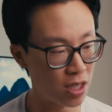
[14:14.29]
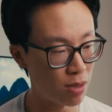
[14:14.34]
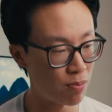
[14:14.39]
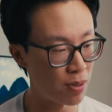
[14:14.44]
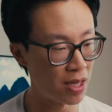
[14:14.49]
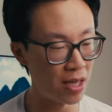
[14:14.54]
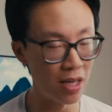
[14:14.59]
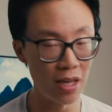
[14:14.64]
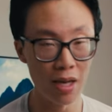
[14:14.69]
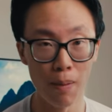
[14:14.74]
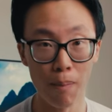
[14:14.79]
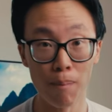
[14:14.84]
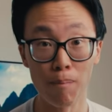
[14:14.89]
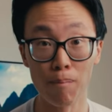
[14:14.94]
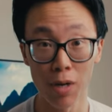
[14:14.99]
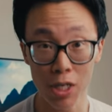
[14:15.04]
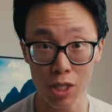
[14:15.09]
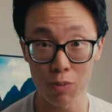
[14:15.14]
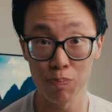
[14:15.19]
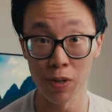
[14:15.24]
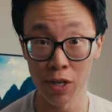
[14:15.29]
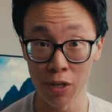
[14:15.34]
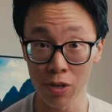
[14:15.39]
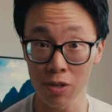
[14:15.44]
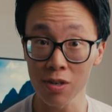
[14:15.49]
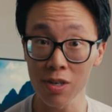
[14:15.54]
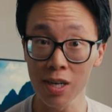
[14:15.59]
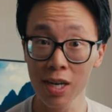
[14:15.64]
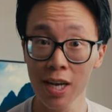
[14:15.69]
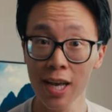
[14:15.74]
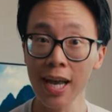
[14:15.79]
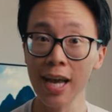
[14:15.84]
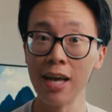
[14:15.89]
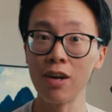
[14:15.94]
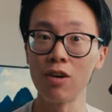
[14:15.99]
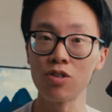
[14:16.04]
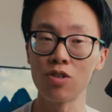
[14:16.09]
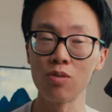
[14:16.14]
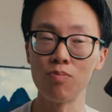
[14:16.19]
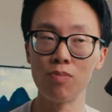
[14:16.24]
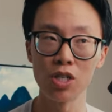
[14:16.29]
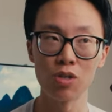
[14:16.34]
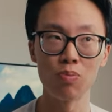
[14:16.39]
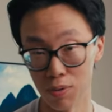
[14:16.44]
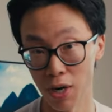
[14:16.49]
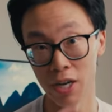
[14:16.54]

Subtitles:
to be much bigger and also much